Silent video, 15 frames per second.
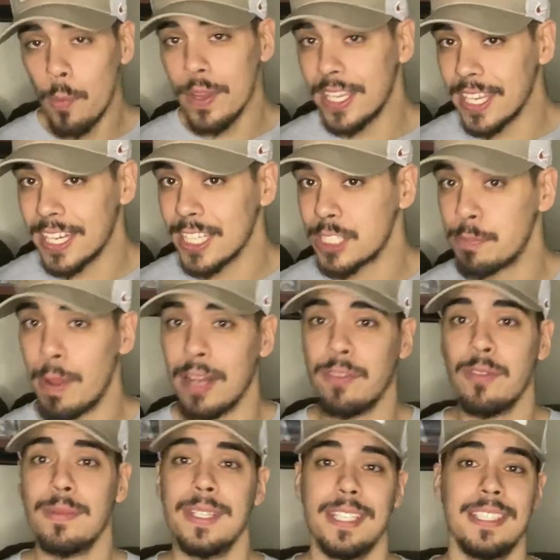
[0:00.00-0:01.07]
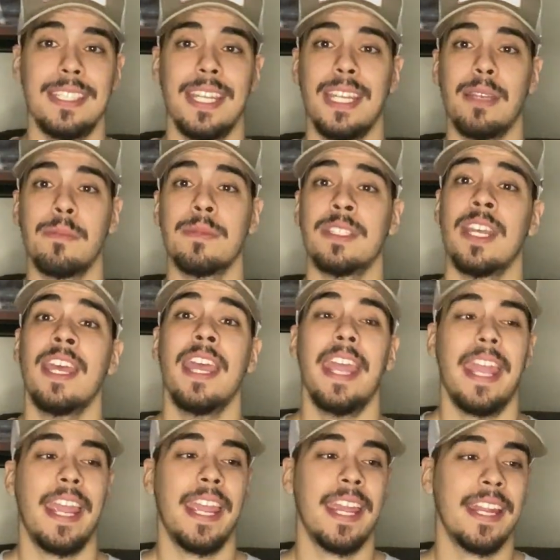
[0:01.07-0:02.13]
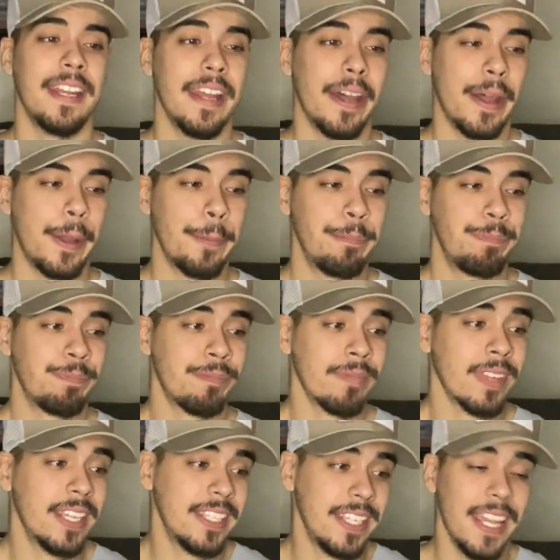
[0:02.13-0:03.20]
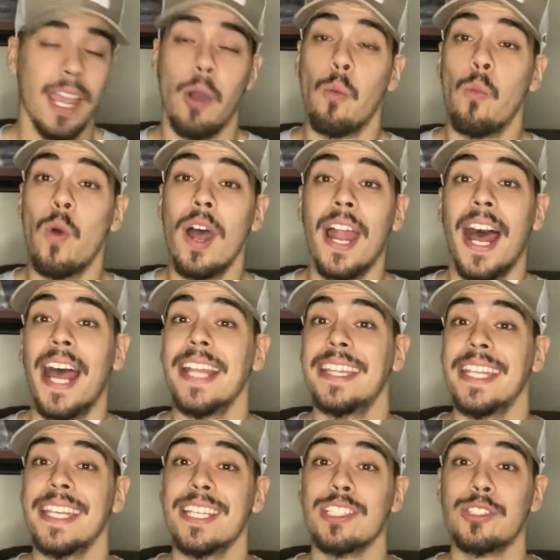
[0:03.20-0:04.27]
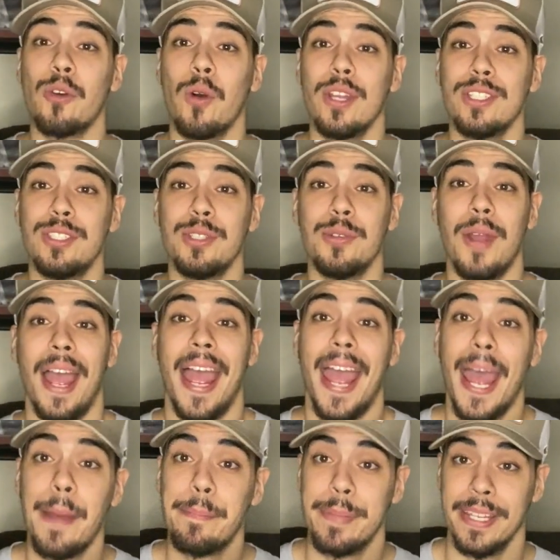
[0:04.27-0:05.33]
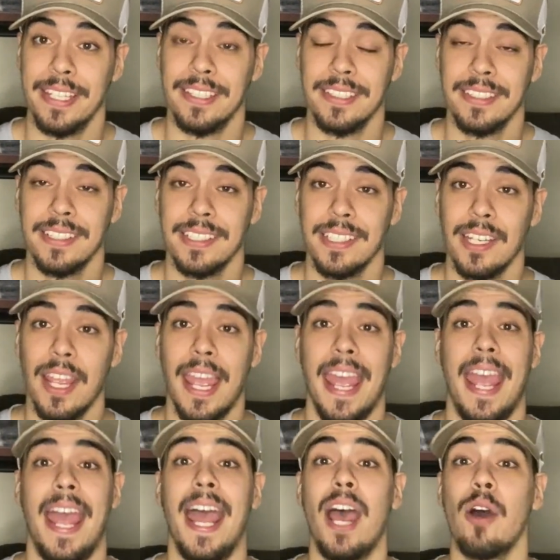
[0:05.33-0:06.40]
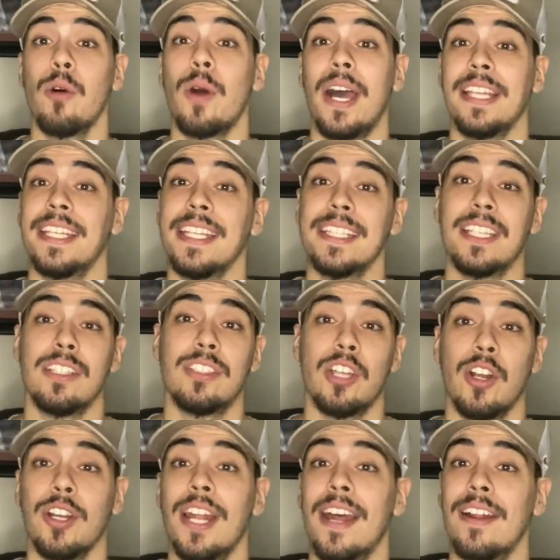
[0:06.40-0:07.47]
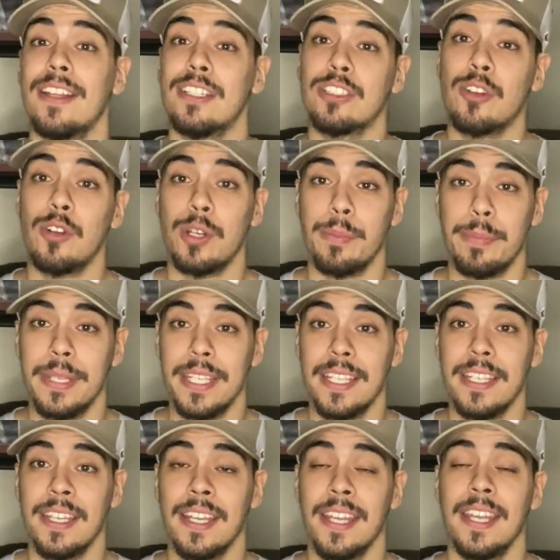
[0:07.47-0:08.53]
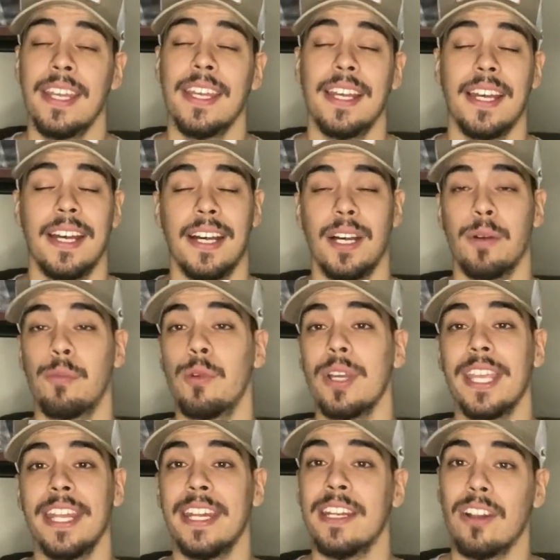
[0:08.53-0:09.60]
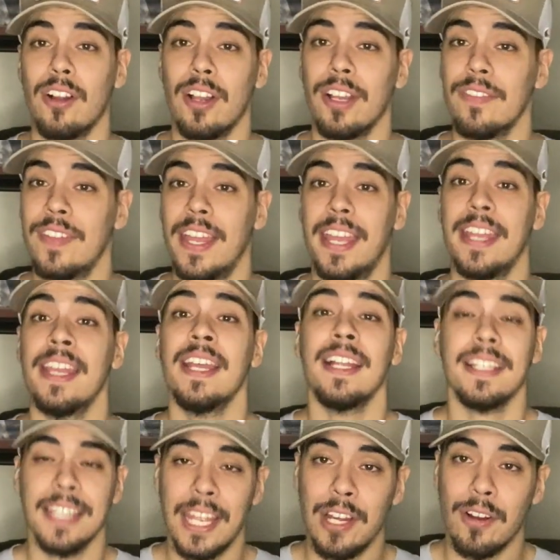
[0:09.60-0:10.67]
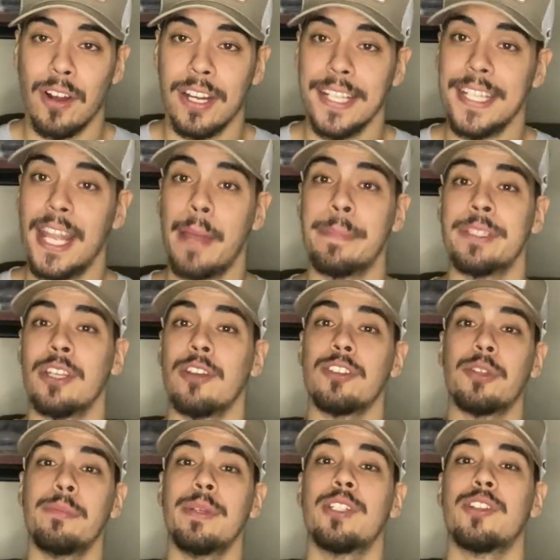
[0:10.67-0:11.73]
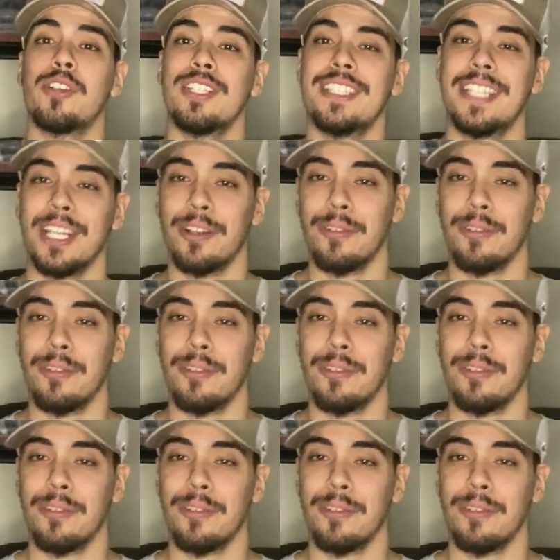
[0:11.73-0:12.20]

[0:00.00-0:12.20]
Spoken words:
we can expect from these teams, and what I think is going to happen, how I think the turnout is going to be. We'll get into all of that later on in the episode, so be sure you stick